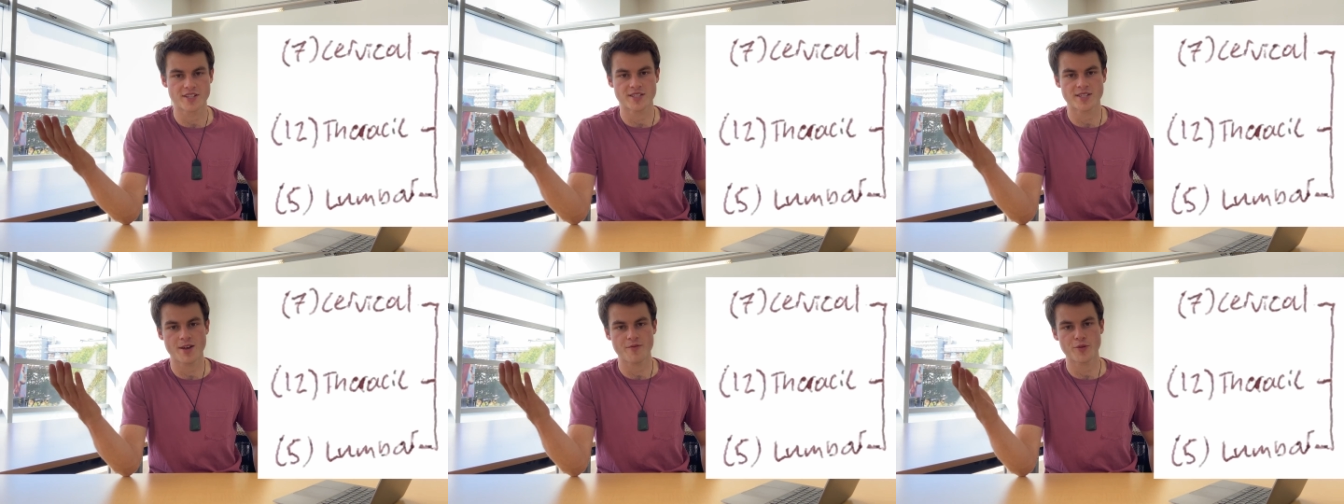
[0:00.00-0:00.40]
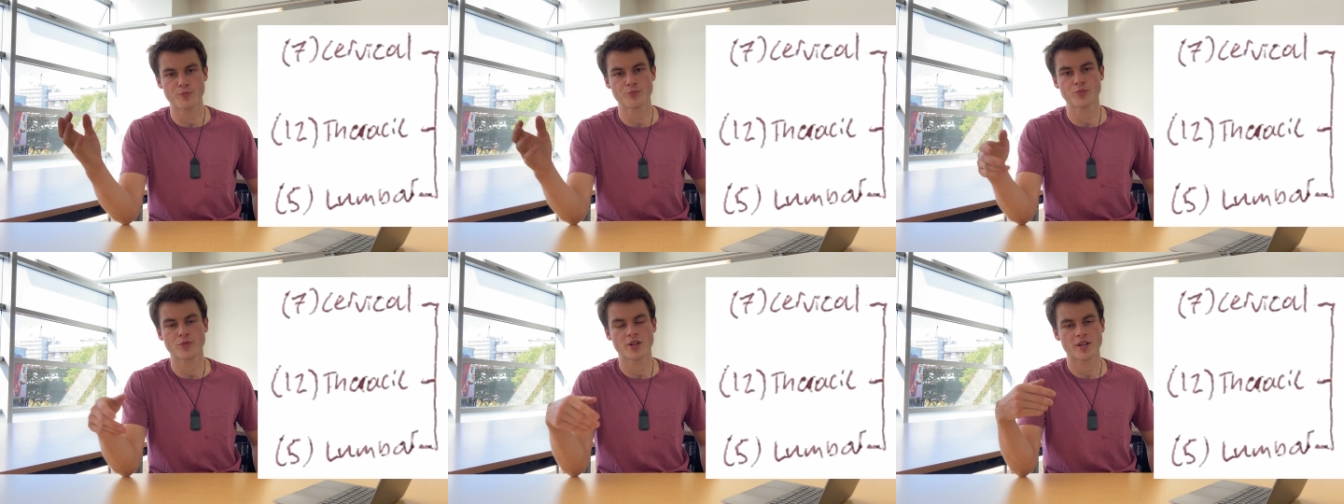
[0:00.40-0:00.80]
at
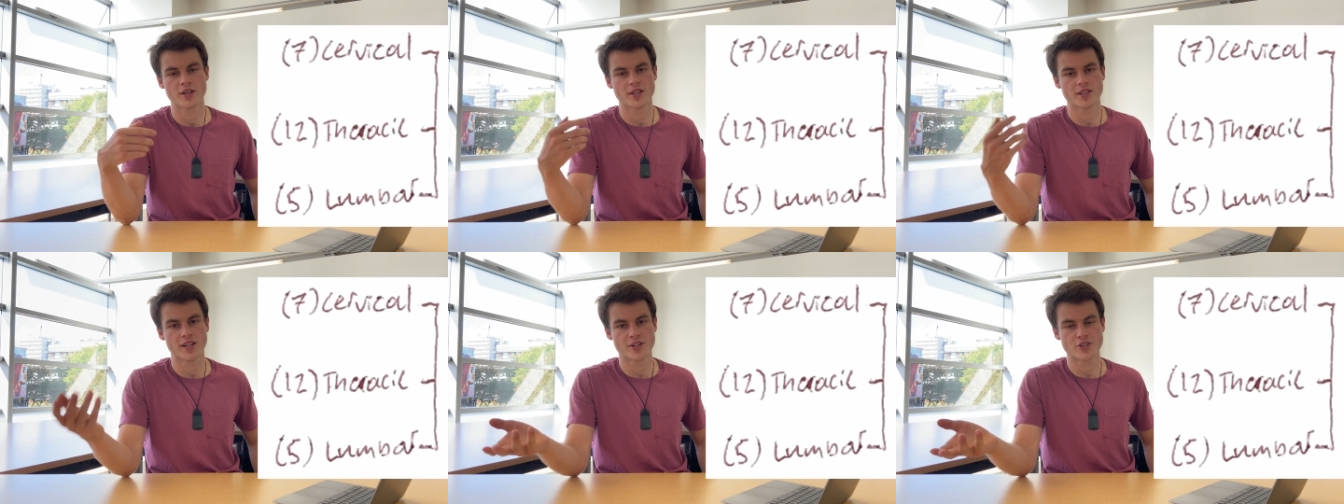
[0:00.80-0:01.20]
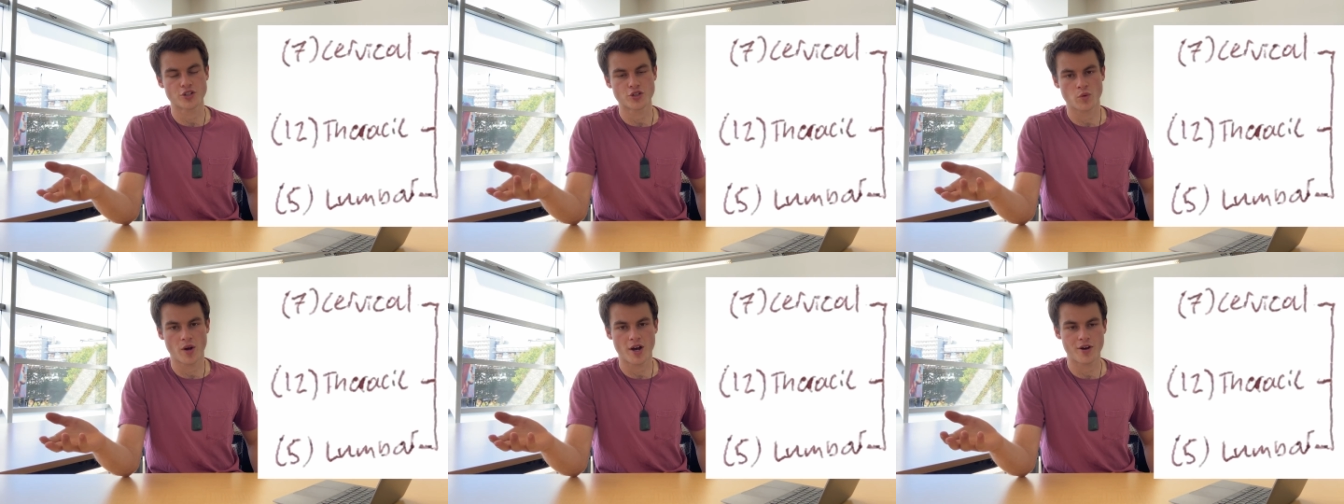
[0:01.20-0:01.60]
7, lunch at
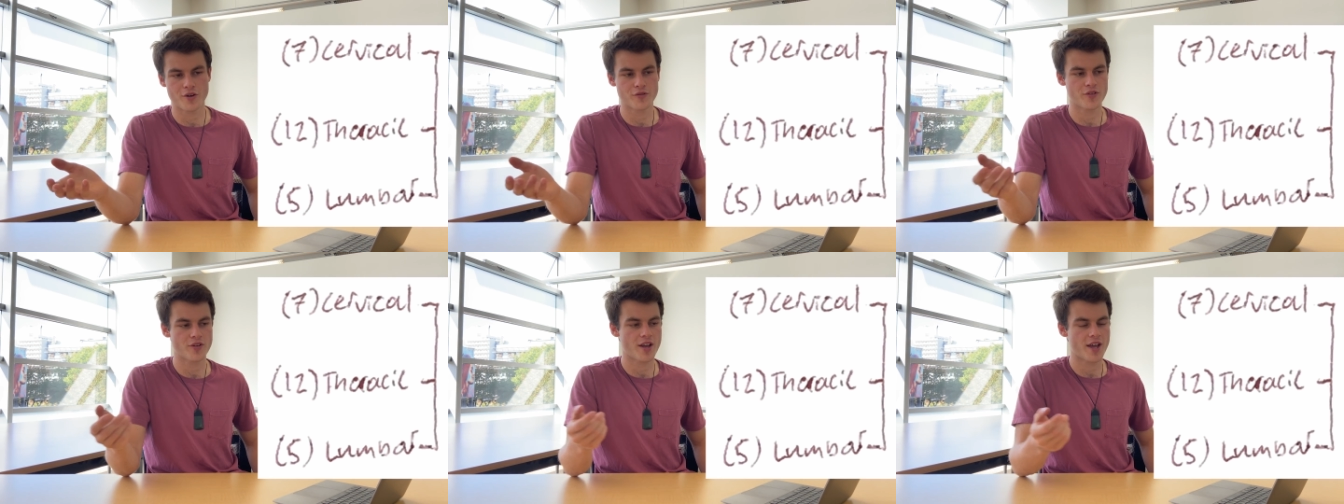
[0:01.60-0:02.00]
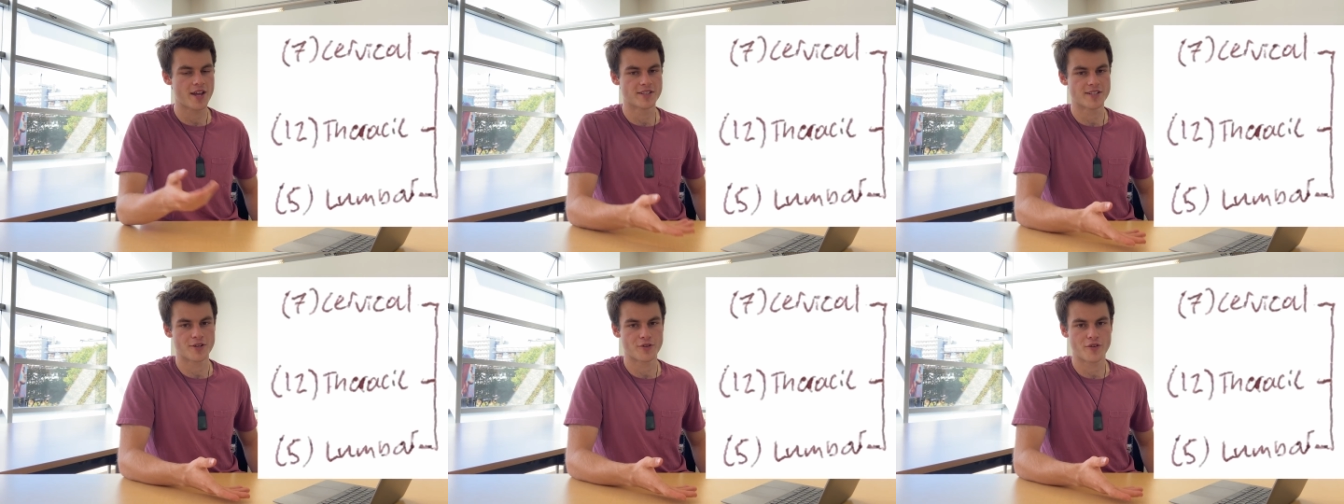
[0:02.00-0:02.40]
12,
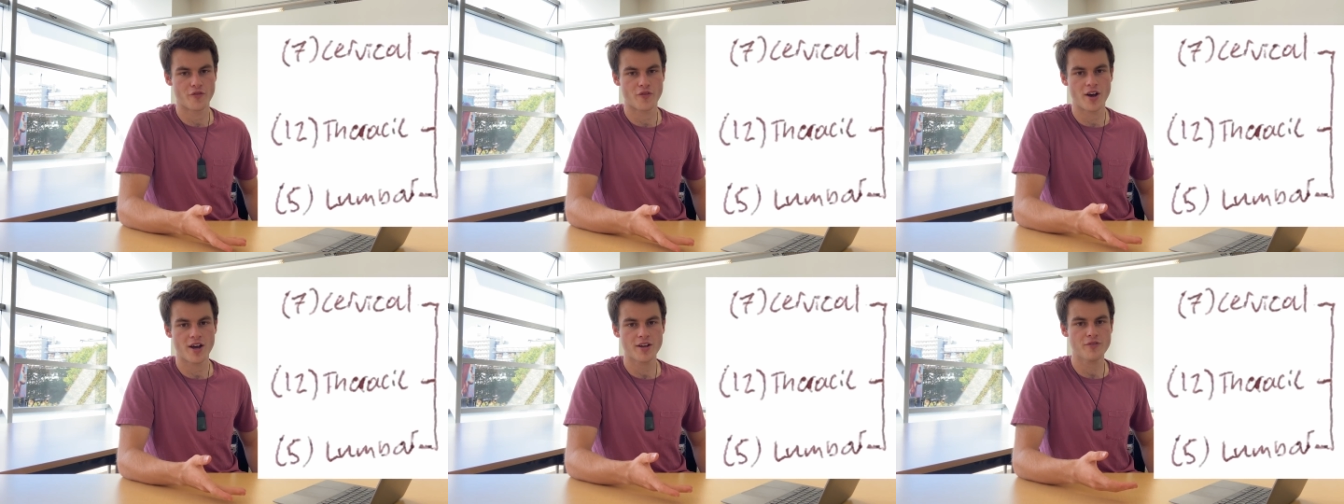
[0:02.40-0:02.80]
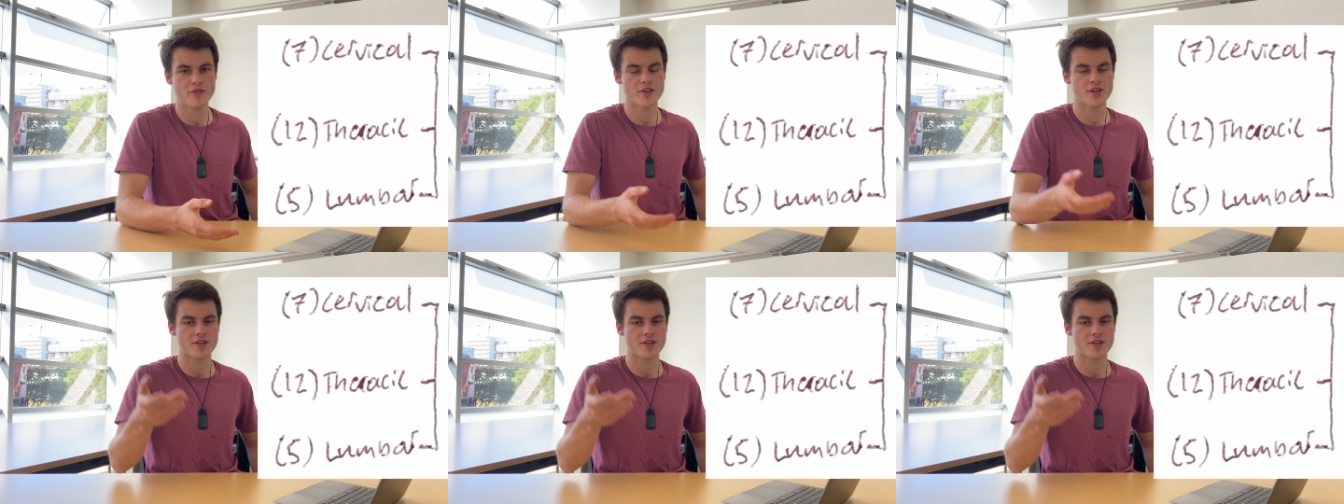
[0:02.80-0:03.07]
and dinner at 5.